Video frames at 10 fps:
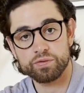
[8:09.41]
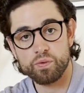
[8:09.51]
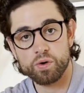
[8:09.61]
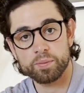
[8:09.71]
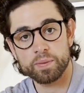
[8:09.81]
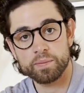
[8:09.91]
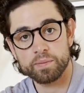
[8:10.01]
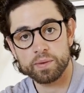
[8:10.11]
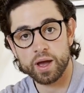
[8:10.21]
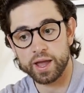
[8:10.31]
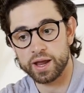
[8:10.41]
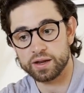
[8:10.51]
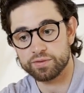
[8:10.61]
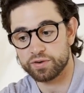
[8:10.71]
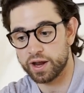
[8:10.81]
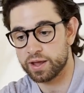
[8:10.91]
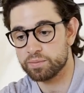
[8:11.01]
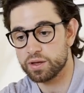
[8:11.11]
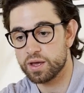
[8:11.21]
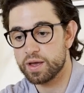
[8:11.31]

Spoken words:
4x80 frame,